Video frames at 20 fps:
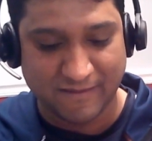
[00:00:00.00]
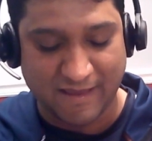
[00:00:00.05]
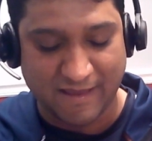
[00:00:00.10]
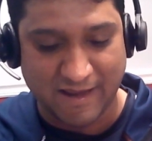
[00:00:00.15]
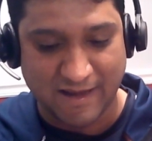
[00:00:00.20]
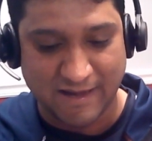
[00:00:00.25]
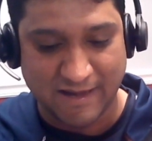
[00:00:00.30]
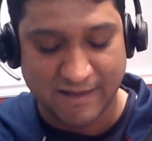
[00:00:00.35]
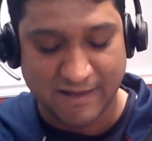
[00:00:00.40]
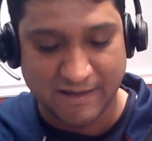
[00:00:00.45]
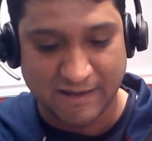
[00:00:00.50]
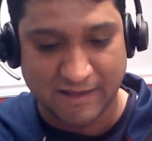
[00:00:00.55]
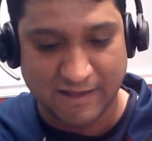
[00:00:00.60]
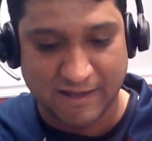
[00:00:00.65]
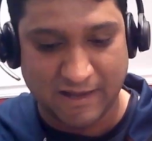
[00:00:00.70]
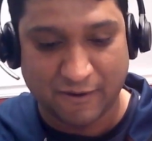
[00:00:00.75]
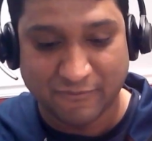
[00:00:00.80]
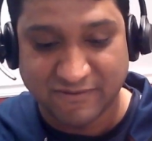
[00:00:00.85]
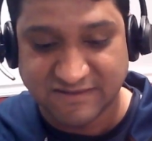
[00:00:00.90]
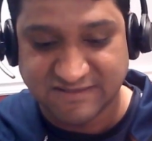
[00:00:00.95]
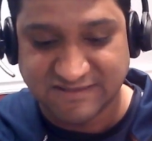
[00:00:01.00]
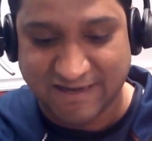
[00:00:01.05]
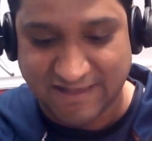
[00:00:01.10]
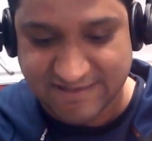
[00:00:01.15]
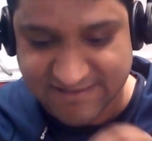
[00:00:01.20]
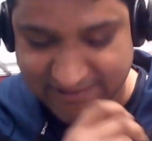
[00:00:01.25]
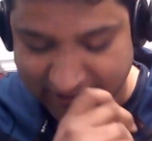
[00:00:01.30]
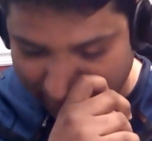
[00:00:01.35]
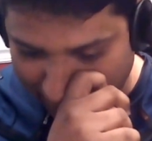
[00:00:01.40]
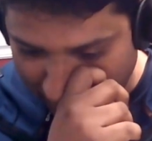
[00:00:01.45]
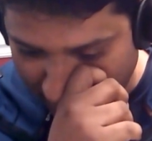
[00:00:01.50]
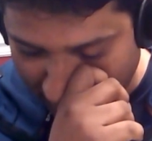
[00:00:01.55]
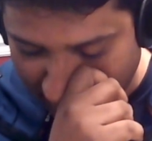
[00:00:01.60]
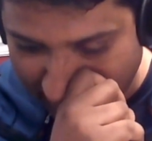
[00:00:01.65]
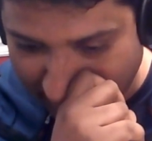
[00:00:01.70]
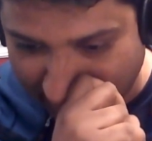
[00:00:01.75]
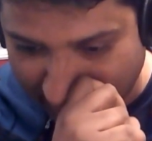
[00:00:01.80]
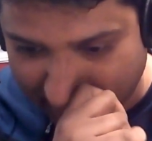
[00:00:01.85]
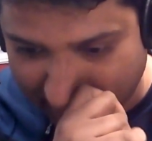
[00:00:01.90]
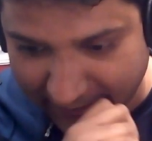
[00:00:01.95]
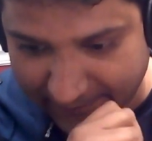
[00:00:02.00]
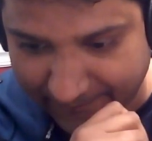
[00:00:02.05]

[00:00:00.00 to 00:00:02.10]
And how does it actually work?